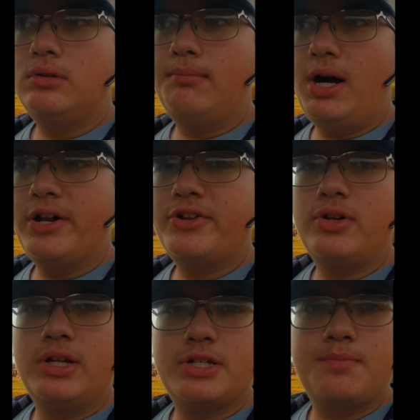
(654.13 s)

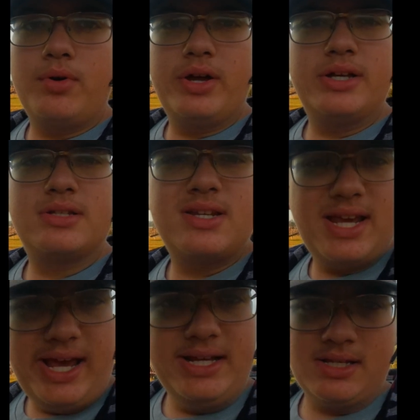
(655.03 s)
Module Express
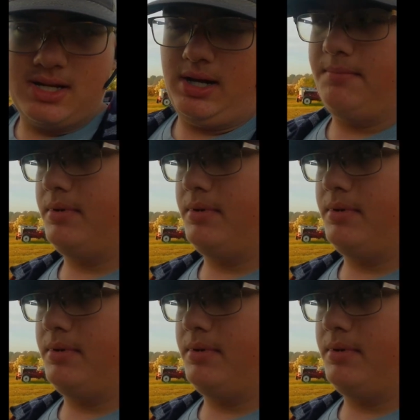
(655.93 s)
case cotton